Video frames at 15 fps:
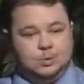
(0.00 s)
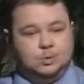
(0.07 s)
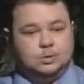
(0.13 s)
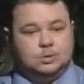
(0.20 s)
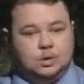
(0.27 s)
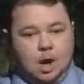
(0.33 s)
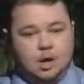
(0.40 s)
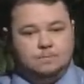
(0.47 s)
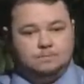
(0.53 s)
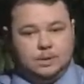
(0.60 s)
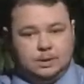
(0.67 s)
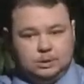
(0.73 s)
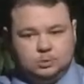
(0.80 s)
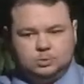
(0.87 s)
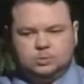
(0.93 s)
be applied
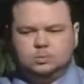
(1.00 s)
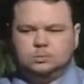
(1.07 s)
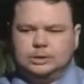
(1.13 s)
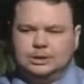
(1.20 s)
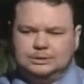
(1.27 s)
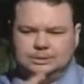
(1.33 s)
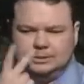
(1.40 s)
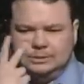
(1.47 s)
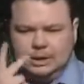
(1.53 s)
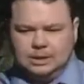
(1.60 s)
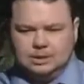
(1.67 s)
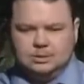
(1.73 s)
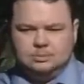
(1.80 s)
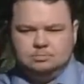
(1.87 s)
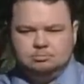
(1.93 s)
equally to both
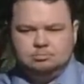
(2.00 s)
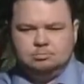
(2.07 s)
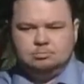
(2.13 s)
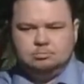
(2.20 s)
groups.